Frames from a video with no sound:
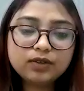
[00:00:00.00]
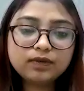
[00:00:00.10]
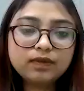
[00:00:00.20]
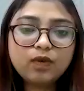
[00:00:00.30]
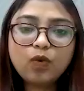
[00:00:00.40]
So,
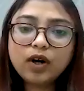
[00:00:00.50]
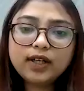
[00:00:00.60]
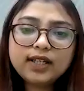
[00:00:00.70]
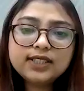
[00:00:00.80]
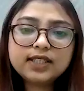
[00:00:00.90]
what
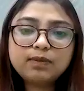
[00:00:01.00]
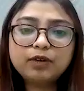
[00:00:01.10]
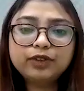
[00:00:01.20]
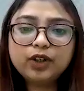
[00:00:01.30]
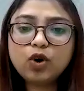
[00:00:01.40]
are
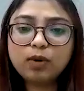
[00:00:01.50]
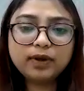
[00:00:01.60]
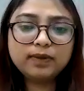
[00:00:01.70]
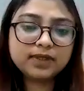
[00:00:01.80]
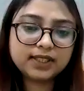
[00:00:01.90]
some of the
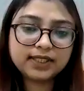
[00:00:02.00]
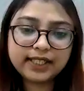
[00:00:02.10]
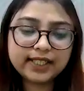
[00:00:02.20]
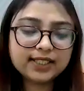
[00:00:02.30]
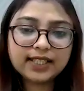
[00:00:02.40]
common
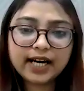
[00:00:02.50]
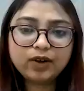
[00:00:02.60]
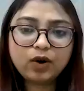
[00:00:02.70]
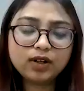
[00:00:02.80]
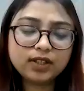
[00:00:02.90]
mistakes
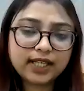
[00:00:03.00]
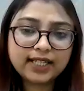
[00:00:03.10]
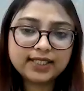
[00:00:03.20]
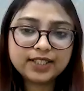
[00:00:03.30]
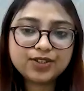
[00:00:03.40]
that
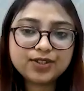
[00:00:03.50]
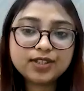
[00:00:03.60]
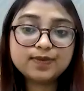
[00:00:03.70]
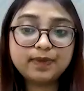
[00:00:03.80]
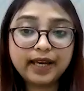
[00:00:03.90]

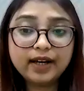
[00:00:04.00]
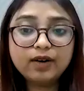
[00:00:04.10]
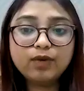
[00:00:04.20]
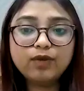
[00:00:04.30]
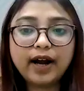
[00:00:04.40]
organizations
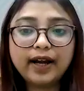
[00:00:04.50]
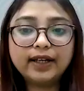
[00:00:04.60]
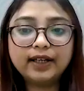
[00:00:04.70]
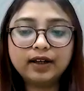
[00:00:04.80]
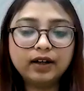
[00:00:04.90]
make
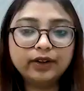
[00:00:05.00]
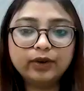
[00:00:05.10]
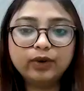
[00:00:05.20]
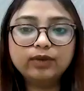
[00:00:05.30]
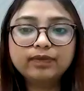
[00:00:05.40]

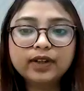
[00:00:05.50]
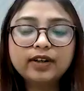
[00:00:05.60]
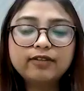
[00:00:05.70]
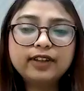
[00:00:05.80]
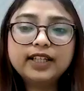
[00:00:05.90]
while,
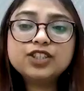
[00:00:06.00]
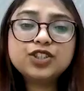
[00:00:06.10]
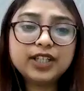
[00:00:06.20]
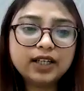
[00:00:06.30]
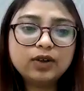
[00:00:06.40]
with their
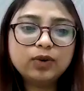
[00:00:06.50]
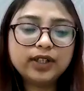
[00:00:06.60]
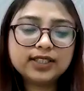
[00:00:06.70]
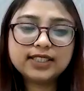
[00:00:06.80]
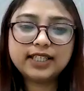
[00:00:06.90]
GL
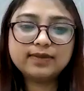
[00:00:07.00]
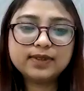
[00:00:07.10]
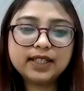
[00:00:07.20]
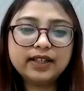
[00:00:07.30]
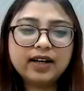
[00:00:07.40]
coding
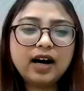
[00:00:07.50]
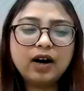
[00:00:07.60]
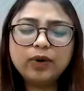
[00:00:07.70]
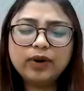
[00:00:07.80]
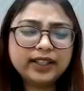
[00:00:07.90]
schemes, and
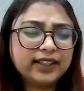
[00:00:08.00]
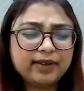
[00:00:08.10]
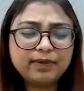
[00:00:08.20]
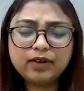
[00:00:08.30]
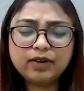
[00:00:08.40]
how can
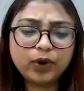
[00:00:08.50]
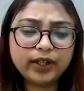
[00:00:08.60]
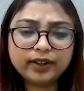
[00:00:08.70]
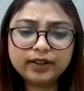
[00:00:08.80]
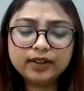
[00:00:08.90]
they be
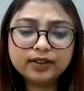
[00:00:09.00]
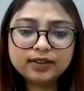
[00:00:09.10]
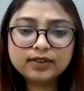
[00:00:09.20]
avoided?